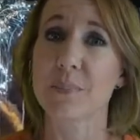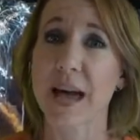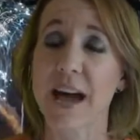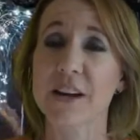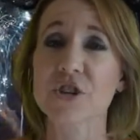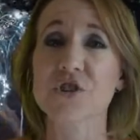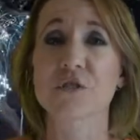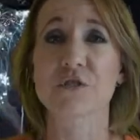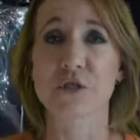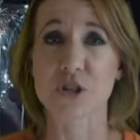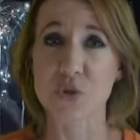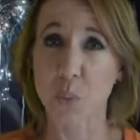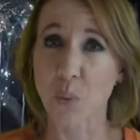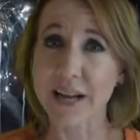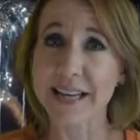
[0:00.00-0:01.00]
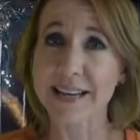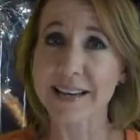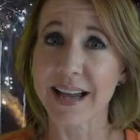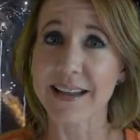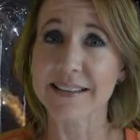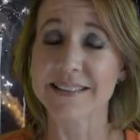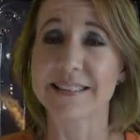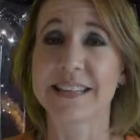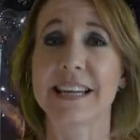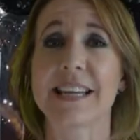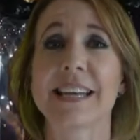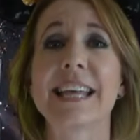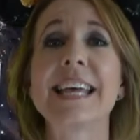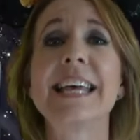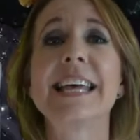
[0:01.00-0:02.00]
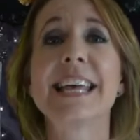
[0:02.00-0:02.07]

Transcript: Bash for 2019